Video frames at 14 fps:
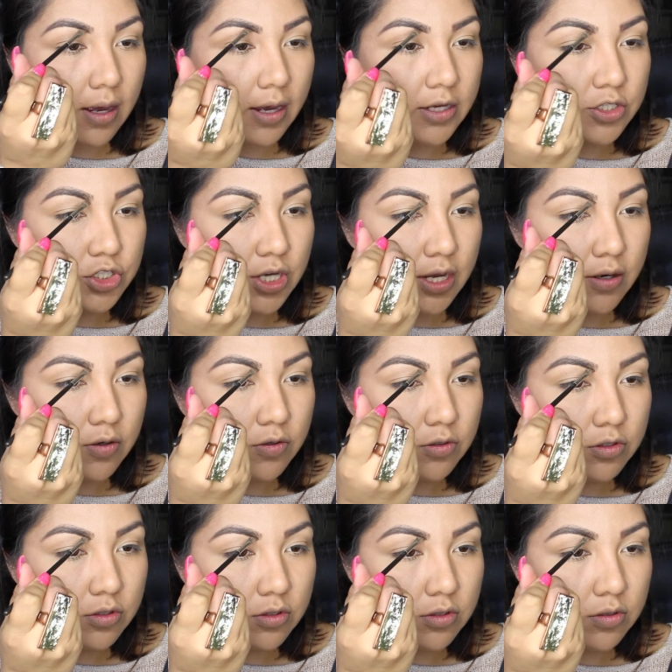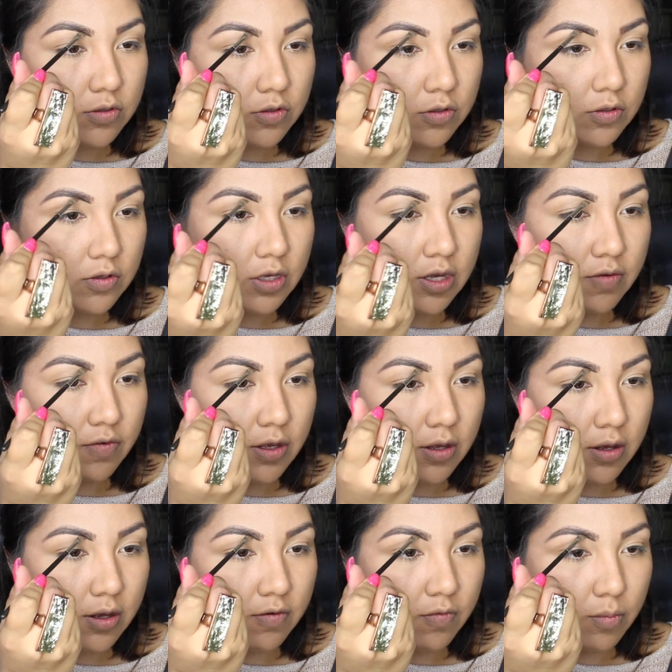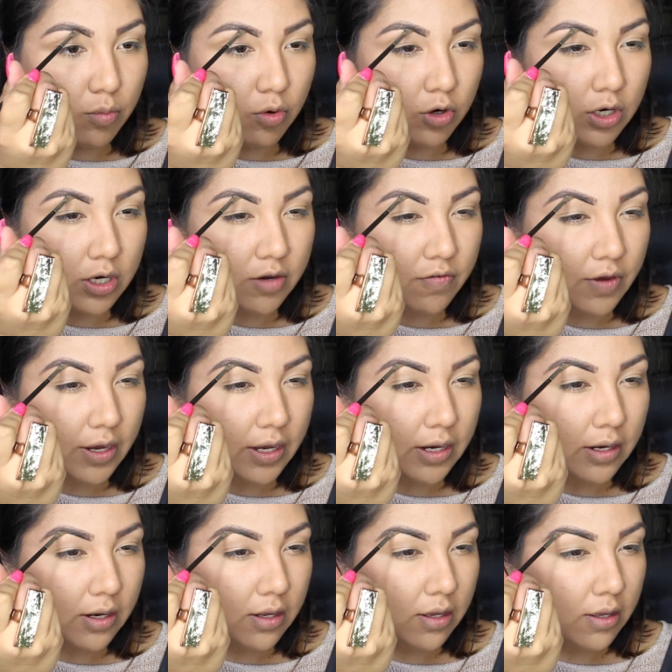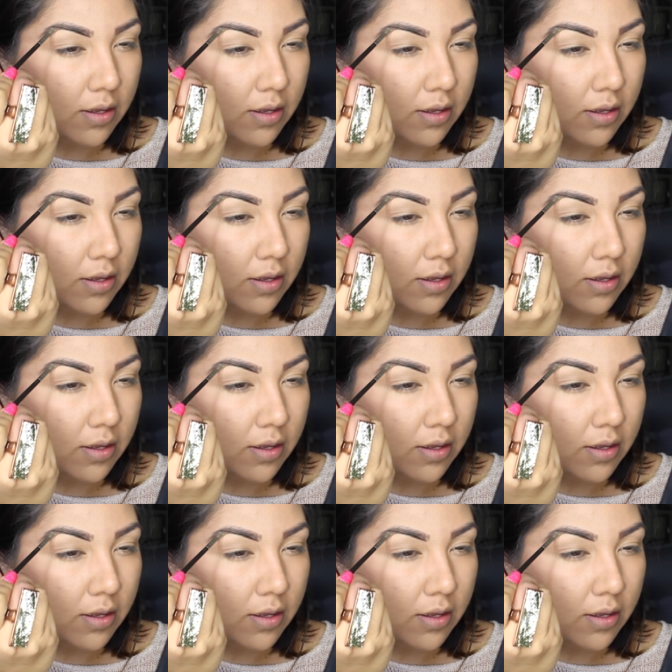eyeshadow to give it a more defined